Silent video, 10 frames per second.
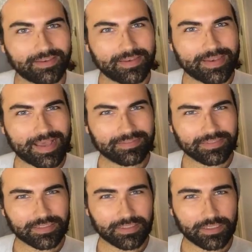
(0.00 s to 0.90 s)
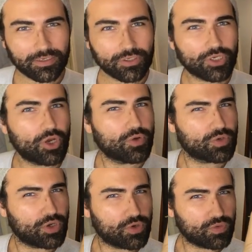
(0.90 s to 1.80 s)
Nest
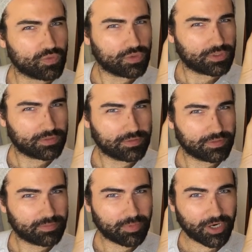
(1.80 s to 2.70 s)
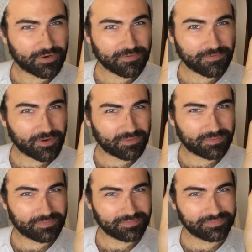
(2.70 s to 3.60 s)
Cocoa Woods
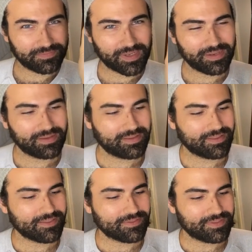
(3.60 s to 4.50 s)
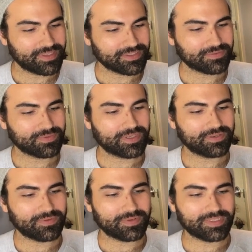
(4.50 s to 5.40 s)
Parfum. This
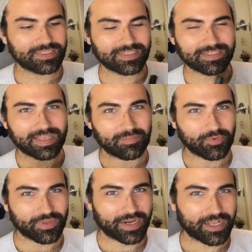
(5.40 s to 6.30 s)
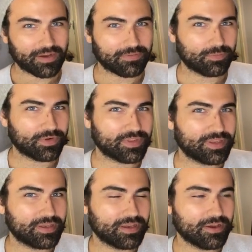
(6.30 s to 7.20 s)
one is a sample that I got from one of
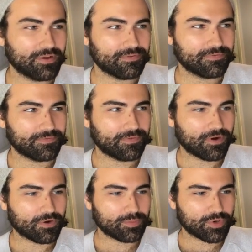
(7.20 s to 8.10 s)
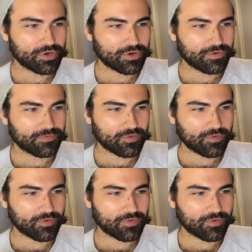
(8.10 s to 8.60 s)
the former